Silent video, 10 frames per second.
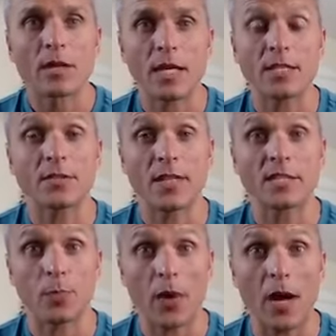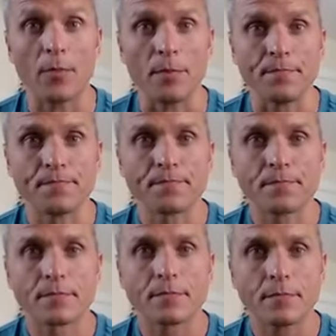Okay, so that's a problem.
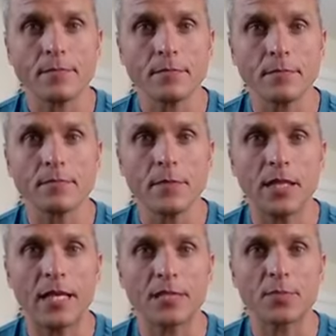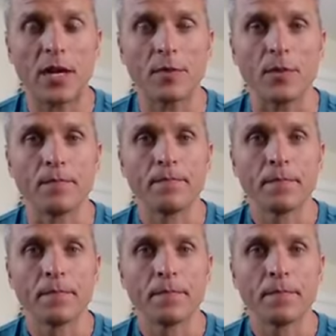That's a problem.